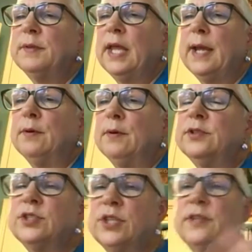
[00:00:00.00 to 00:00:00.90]
the
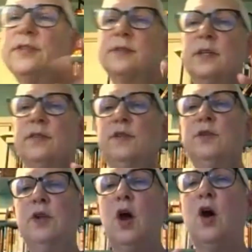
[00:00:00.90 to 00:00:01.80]
label just if
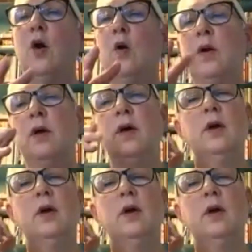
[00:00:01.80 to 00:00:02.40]
you know